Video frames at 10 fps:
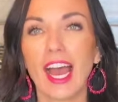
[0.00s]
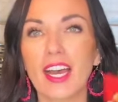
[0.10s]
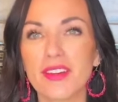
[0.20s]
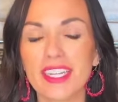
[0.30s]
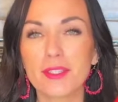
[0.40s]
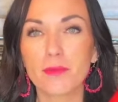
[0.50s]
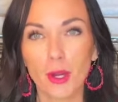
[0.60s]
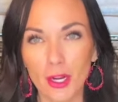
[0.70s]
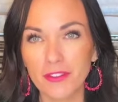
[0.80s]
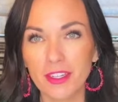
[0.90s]
Um, it is
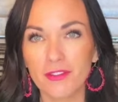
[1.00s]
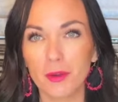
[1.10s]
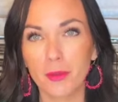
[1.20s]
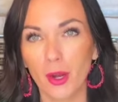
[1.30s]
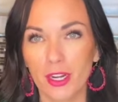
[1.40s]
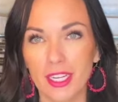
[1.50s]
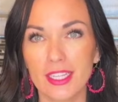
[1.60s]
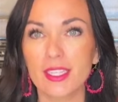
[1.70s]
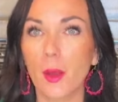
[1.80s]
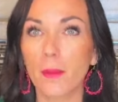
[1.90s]
perfect for
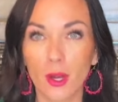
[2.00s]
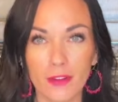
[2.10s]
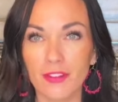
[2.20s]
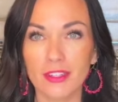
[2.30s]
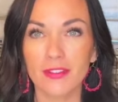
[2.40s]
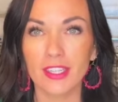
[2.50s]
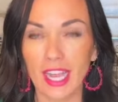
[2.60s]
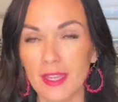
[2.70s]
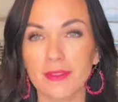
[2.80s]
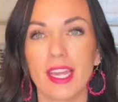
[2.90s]
parties, perfect for
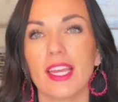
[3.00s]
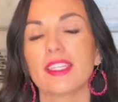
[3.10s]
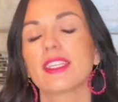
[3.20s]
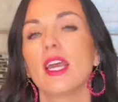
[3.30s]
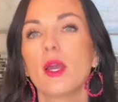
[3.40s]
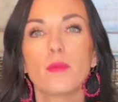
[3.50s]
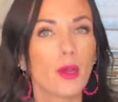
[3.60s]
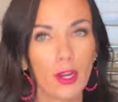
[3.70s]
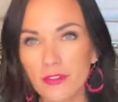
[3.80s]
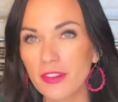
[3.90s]
game days,
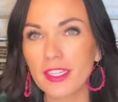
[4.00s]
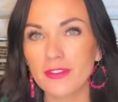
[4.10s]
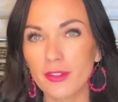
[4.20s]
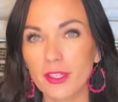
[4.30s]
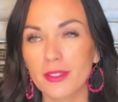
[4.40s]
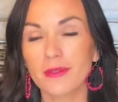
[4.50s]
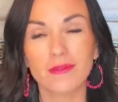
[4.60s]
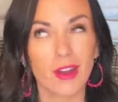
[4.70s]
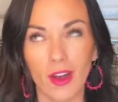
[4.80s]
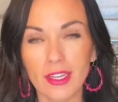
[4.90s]
perfect for
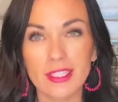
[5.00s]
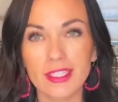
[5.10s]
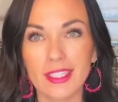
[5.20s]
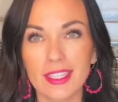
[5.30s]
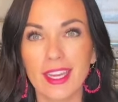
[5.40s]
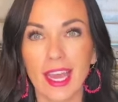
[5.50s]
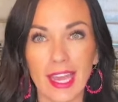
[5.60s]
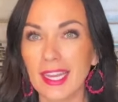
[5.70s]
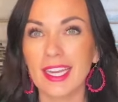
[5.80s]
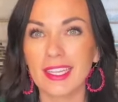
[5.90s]
honestly
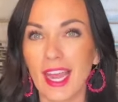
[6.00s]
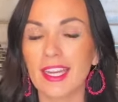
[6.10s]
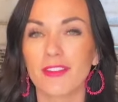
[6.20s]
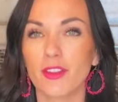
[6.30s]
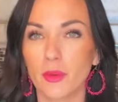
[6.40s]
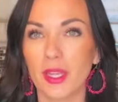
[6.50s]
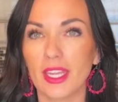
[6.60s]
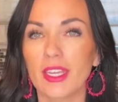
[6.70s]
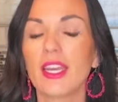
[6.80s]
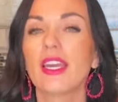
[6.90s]
any night of the
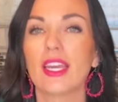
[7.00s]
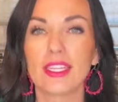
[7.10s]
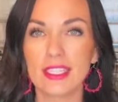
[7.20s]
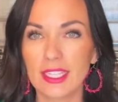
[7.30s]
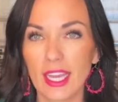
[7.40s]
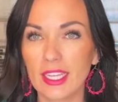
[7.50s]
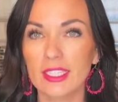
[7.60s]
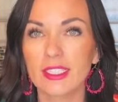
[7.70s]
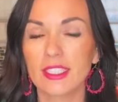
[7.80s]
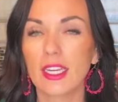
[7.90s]
week. It's
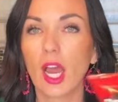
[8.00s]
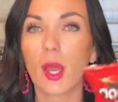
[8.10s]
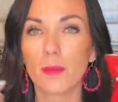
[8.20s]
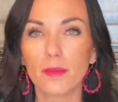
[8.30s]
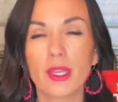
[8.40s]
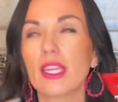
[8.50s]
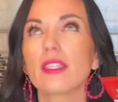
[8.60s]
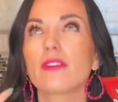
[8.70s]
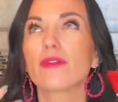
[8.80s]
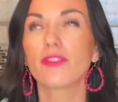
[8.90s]
kids uh,
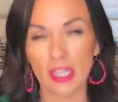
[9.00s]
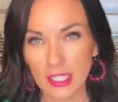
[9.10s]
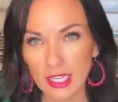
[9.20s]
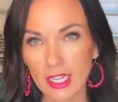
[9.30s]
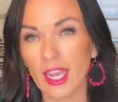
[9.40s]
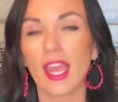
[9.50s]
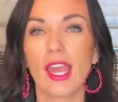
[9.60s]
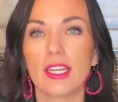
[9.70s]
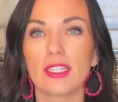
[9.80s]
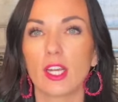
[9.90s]
kids friendly
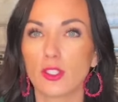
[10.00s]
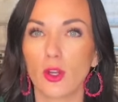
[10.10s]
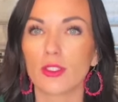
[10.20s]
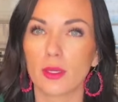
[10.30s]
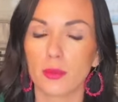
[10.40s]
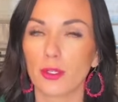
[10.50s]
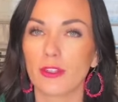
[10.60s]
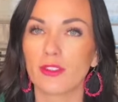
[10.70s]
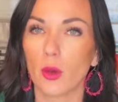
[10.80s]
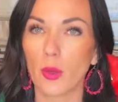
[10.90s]
and adult
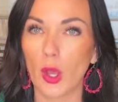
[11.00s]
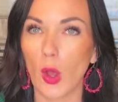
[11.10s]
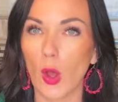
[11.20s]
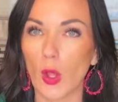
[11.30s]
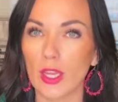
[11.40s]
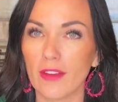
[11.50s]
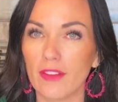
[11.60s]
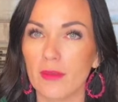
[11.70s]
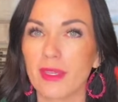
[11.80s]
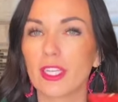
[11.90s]
approved. We all love
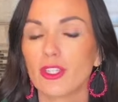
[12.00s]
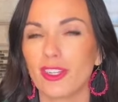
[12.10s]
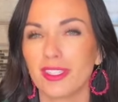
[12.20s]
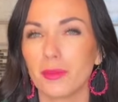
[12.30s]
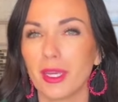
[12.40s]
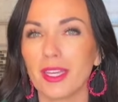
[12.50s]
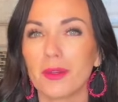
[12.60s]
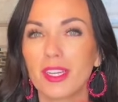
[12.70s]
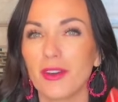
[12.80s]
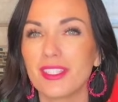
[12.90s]
them because you get to pick
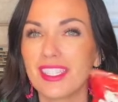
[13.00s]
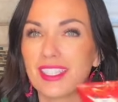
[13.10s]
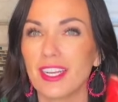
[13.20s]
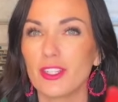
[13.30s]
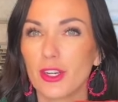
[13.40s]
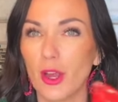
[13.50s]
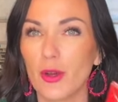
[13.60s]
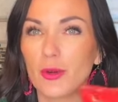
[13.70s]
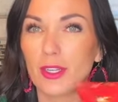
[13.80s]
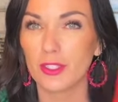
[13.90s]
what goes inside your
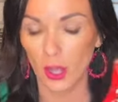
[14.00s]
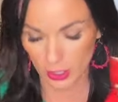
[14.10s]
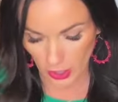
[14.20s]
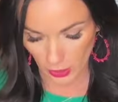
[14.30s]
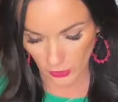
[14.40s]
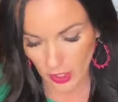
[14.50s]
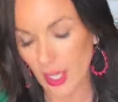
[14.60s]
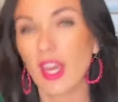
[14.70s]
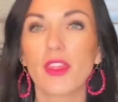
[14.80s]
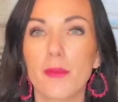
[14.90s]
own taco.
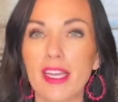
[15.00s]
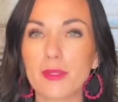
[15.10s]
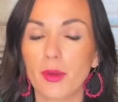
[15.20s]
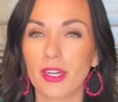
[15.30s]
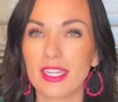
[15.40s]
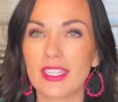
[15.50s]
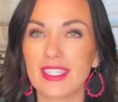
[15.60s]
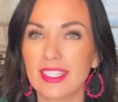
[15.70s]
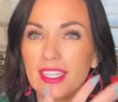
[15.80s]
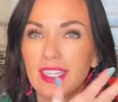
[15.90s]
The best part is,
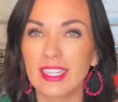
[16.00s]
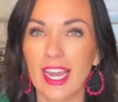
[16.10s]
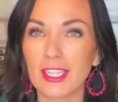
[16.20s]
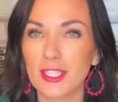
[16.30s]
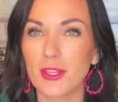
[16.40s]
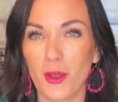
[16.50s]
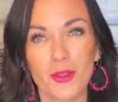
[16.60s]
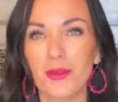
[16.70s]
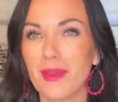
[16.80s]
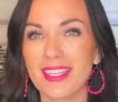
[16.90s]
is it catches all
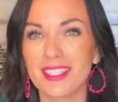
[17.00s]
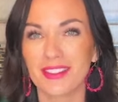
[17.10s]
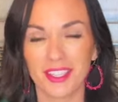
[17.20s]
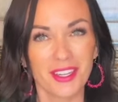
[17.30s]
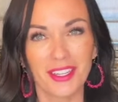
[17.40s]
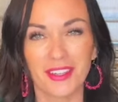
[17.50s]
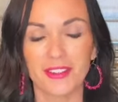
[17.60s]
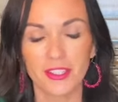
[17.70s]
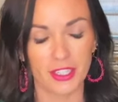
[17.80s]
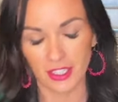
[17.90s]
the mess of a taco.
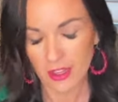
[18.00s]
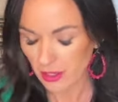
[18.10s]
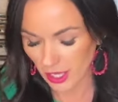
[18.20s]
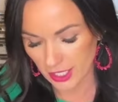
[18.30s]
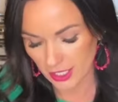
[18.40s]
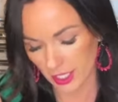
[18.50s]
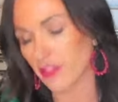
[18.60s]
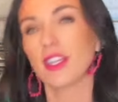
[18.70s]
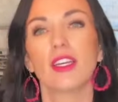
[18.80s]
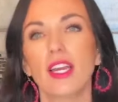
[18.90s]
You're gonna love it. I just love
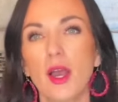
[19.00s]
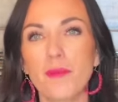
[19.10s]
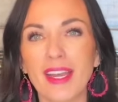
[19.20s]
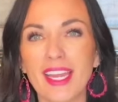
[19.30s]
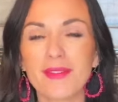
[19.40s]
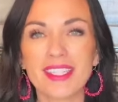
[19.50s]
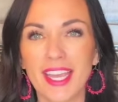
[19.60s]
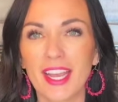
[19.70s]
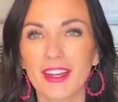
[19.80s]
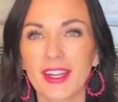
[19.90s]
it. My name is
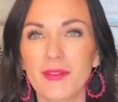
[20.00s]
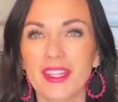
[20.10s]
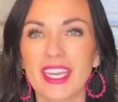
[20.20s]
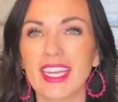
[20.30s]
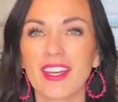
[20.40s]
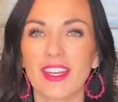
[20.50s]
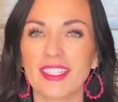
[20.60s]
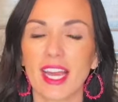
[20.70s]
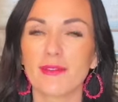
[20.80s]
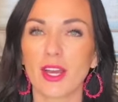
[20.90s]
Carrie with
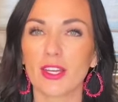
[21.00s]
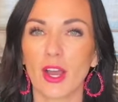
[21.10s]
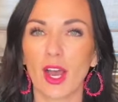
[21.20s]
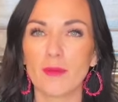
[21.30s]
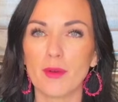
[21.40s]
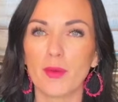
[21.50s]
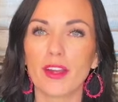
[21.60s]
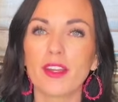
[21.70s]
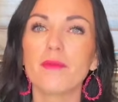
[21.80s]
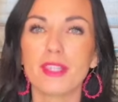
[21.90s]
eatingonadime.com and we're
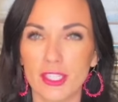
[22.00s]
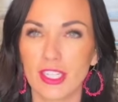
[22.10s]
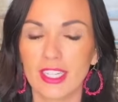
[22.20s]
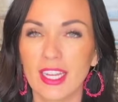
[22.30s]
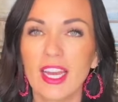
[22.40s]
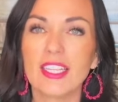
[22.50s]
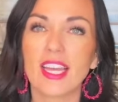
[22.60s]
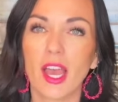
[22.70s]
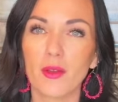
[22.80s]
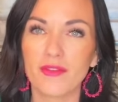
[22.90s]
on a mission
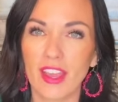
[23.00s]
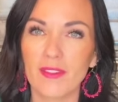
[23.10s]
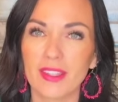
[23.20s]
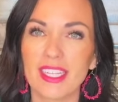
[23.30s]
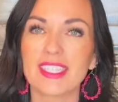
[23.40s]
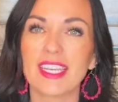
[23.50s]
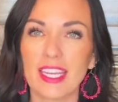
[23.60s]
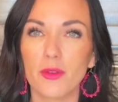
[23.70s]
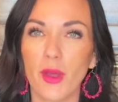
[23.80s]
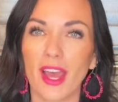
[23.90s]
to help families
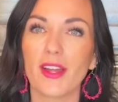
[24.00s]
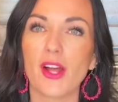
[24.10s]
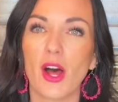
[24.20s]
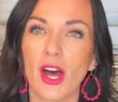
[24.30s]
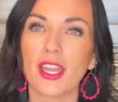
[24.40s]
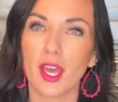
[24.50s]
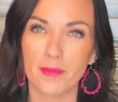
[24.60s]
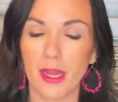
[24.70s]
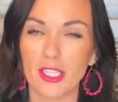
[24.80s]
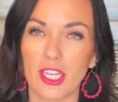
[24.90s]
eat well on a
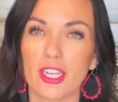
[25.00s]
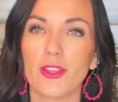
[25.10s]
budget.